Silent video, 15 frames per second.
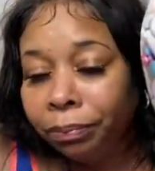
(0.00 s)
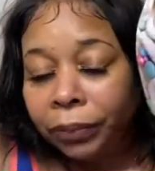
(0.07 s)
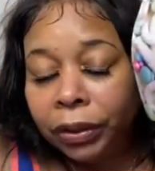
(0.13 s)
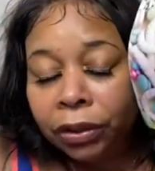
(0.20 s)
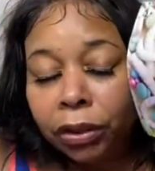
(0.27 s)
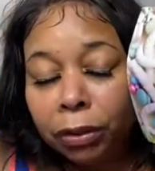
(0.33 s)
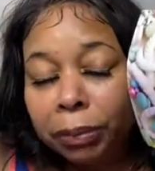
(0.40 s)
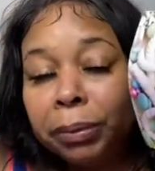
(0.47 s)

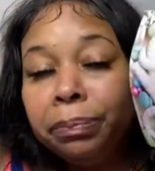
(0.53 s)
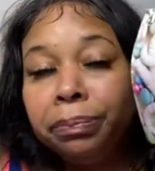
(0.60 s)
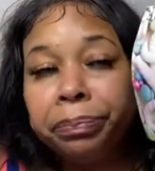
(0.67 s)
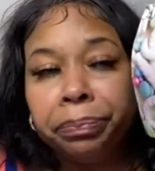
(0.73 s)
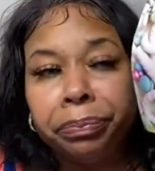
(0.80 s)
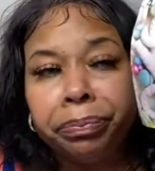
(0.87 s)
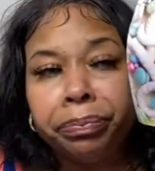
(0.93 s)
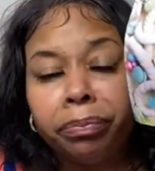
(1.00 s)
excuse me.
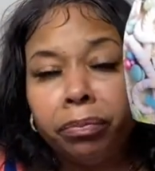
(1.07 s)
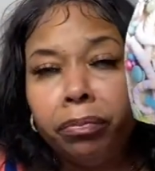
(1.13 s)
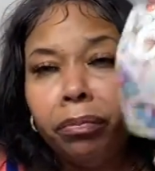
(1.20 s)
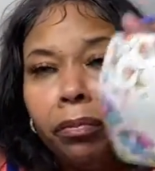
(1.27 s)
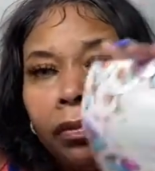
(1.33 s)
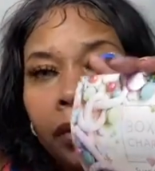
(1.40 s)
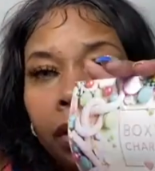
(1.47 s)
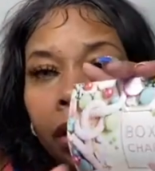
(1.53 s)

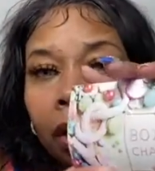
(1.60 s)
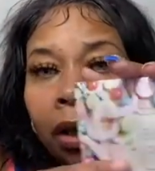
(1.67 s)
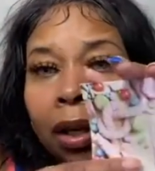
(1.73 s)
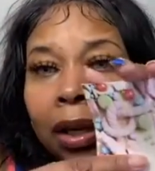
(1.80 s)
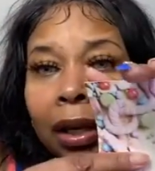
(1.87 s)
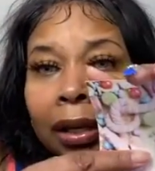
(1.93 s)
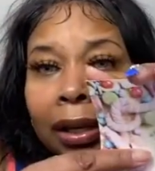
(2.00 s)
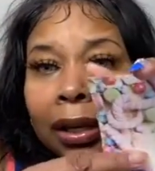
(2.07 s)

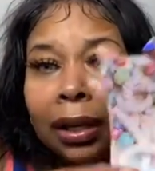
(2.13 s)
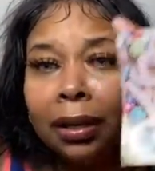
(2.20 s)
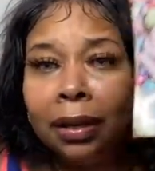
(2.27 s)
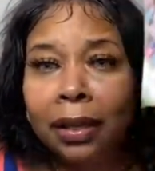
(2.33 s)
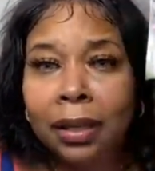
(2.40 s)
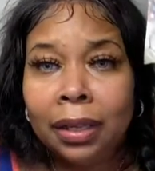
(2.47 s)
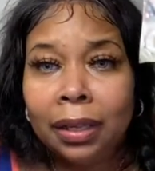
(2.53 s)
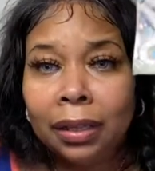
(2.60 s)
Again,
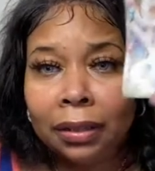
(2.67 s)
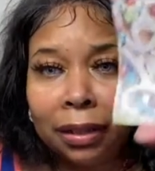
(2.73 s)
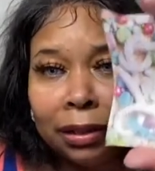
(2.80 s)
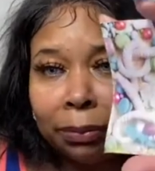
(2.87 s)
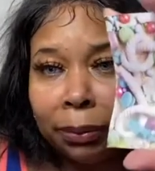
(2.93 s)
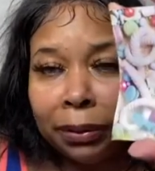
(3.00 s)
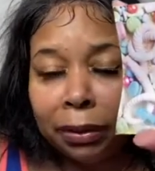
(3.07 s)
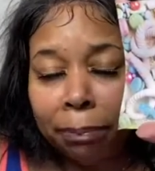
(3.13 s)
this
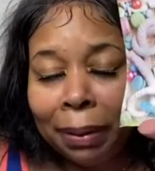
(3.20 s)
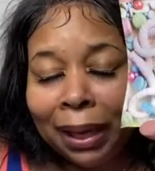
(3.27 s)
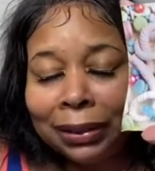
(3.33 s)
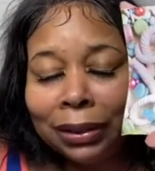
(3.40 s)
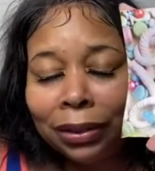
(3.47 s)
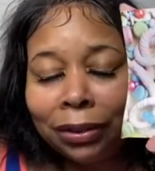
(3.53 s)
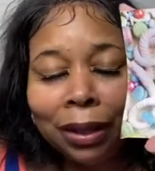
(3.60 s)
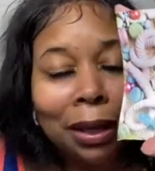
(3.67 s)
was the
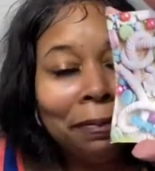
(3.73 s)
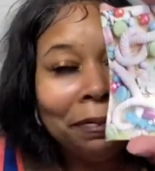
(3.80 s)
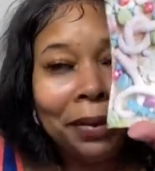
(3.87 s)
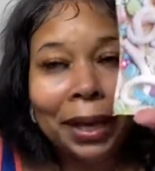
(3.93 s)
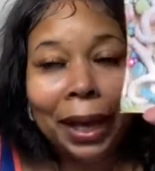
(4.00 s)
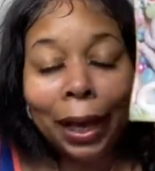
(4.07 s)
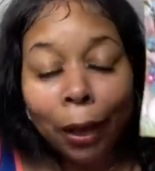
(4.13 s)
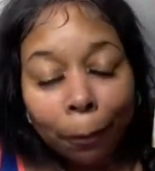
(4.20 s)
boxy charm for
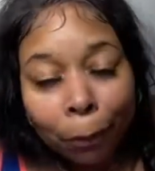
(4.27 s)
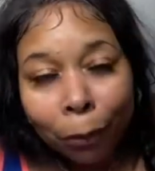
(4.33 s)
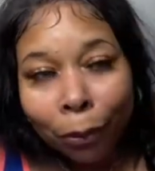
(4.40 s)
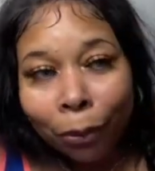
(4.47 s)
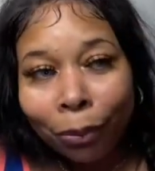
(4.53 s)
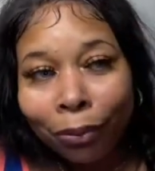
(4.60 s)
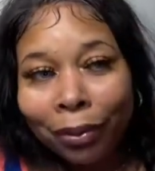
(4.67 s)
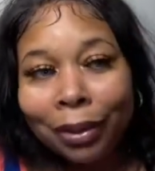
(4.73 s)

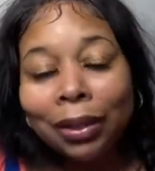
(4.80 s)
April.